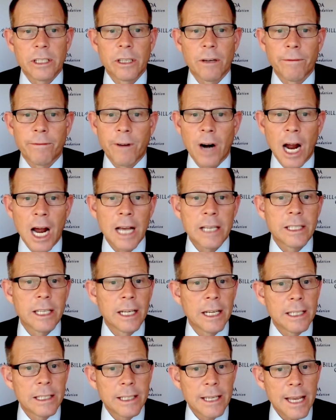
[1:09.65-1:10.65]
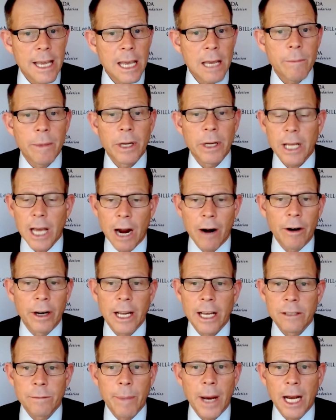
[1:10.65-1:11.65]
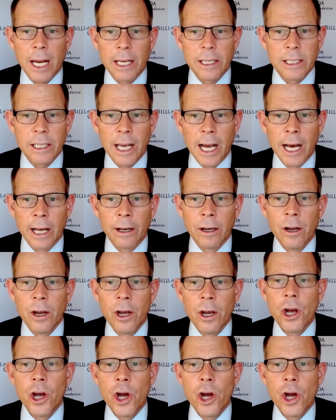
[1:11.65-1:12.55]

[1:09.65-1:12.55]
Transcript: Safraz and his team at Karandaaz, Pakistan,